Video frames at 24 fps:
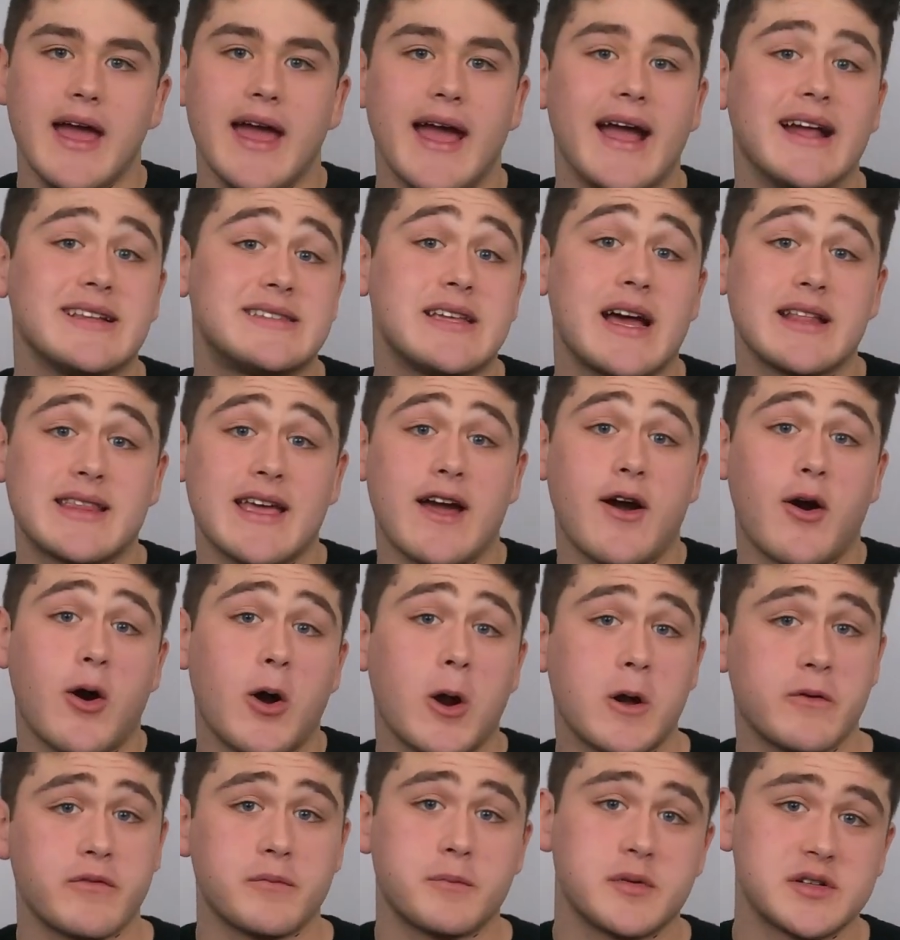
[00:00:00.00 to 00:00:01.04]
It's not that
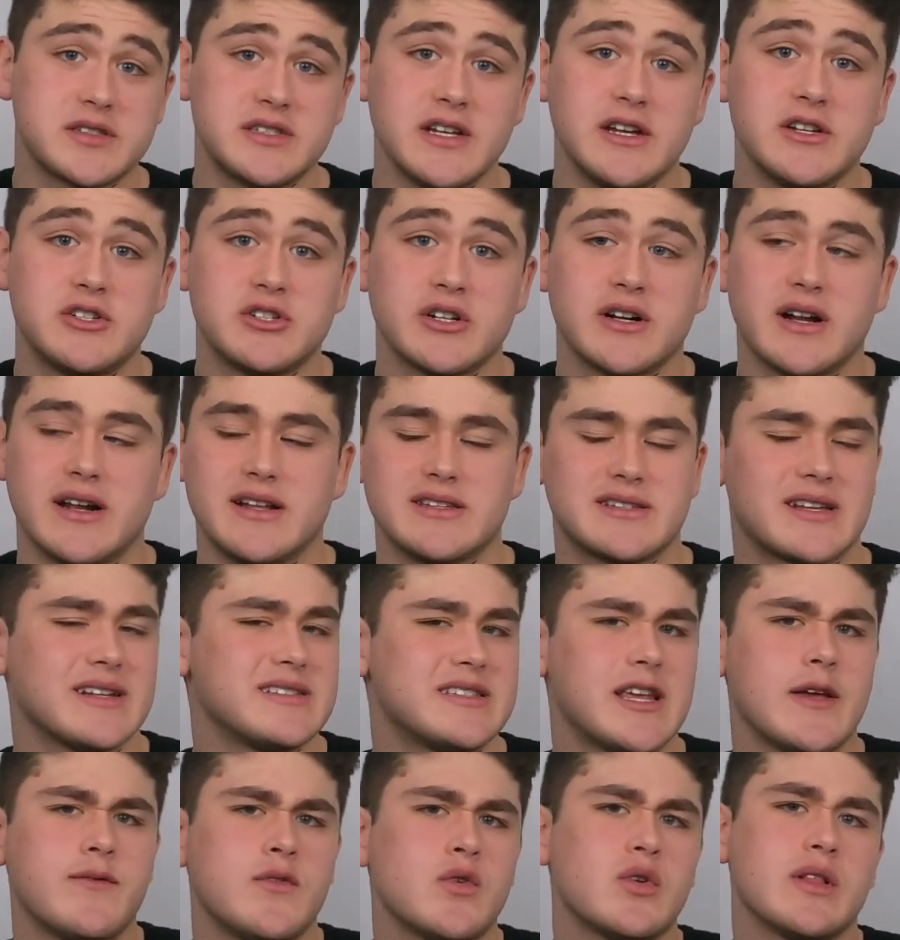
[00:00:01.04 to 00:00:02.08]
hard of a procedure, and it's going to
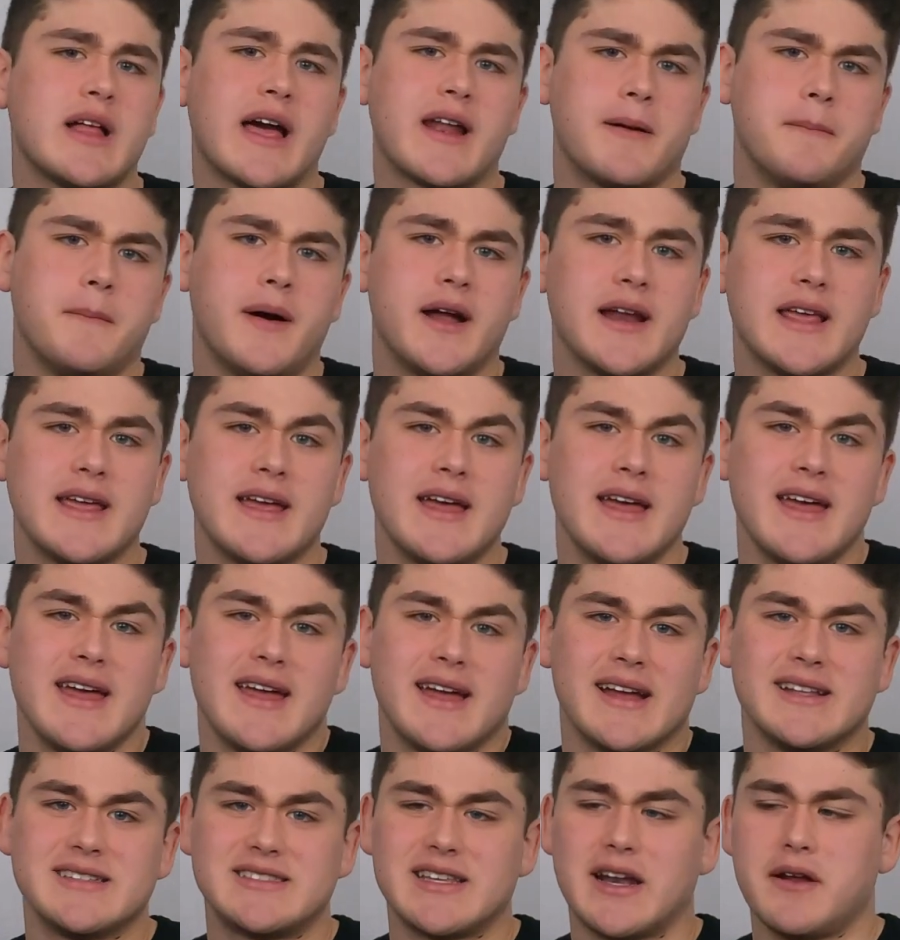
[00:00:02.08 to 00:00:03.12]
save you a lot of money
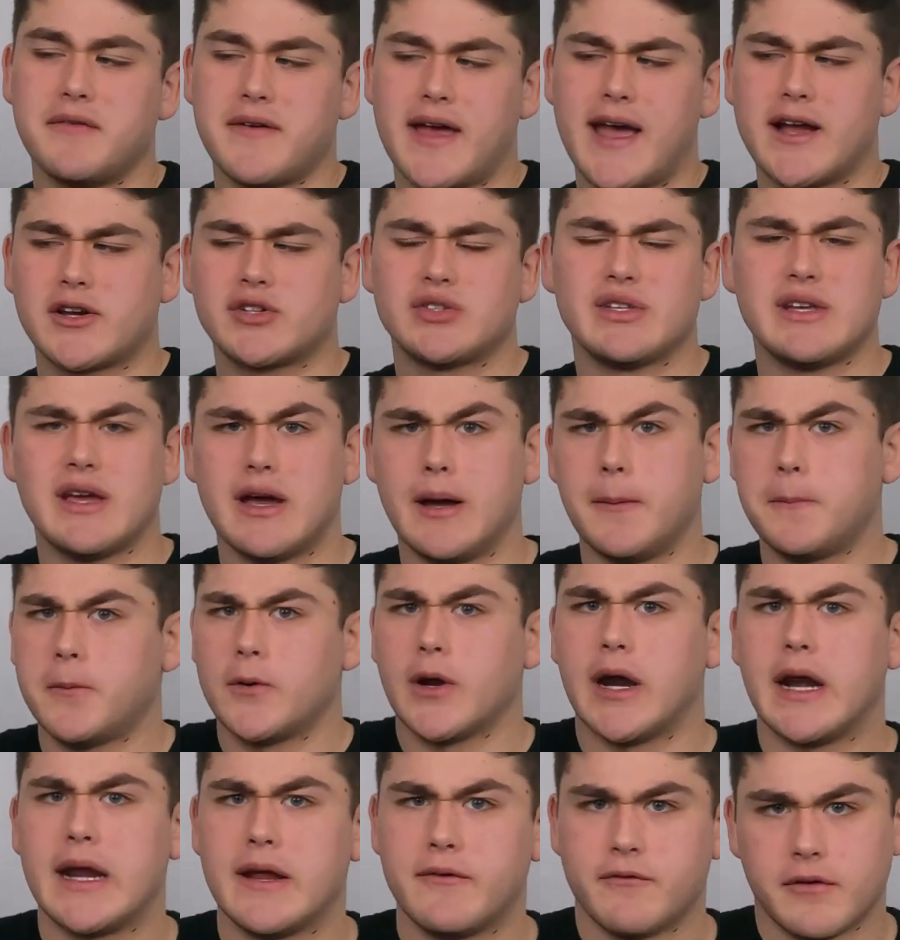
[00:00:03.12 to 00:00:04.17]
instead of actually
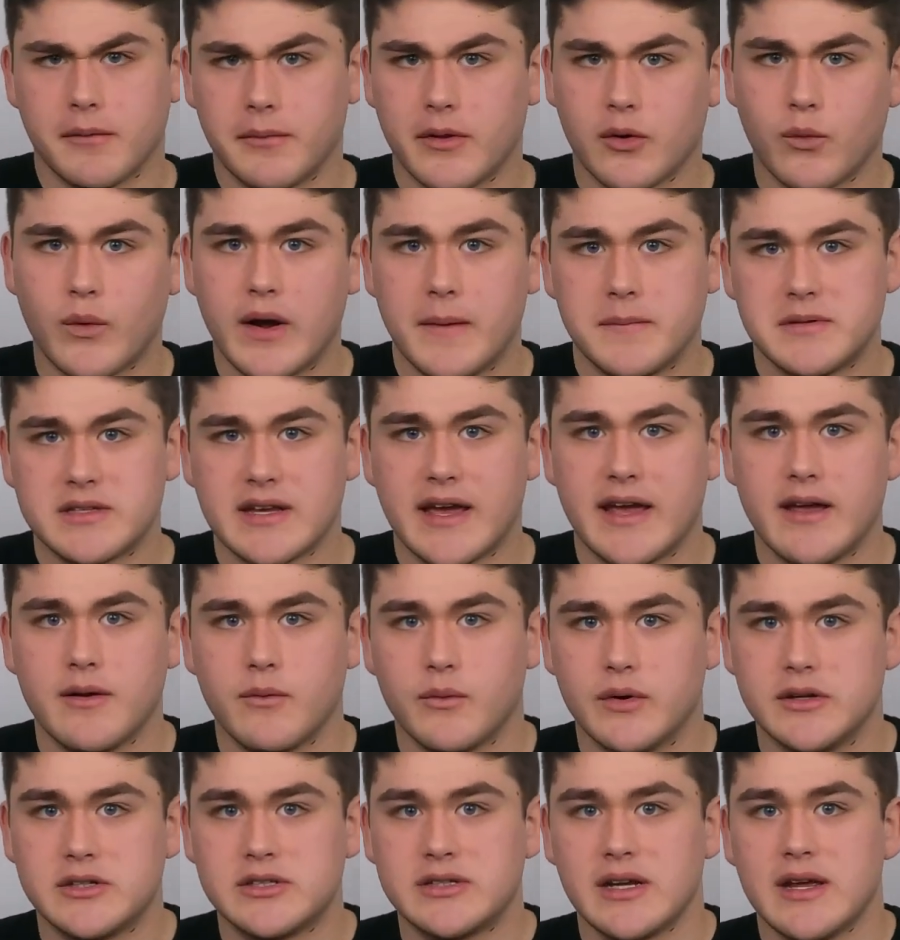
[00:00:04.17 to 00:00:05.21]
upgrading from their website,
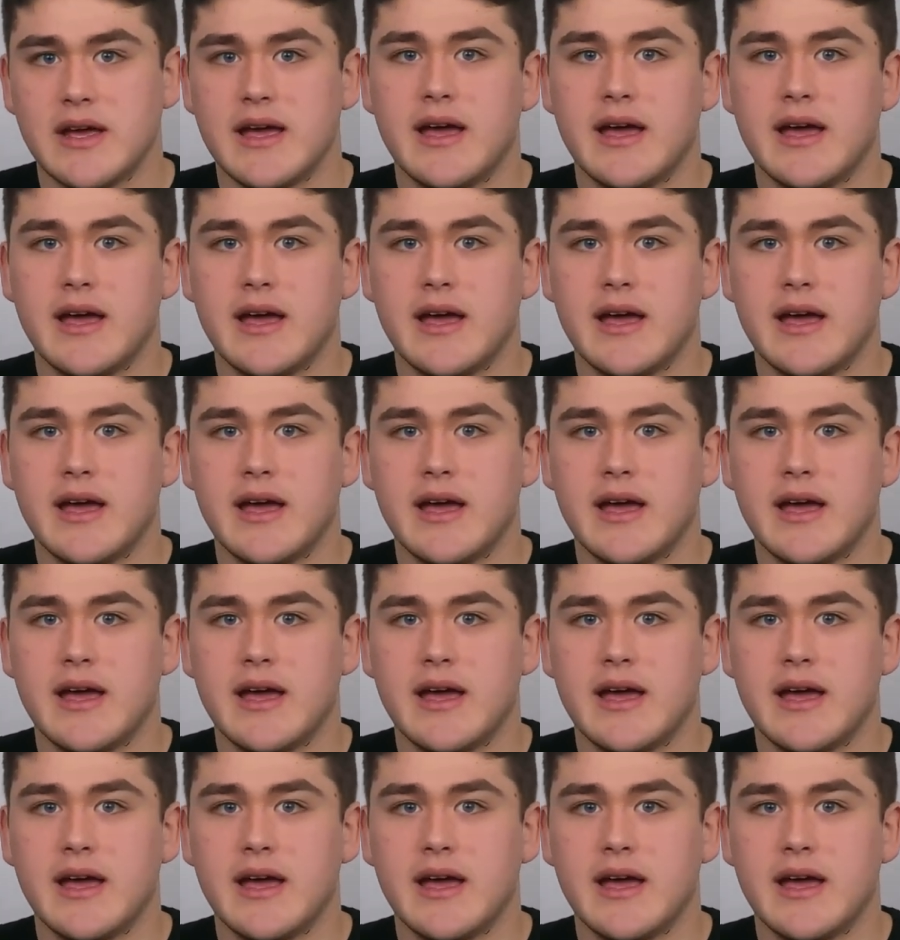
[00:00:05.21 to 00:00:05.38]
which,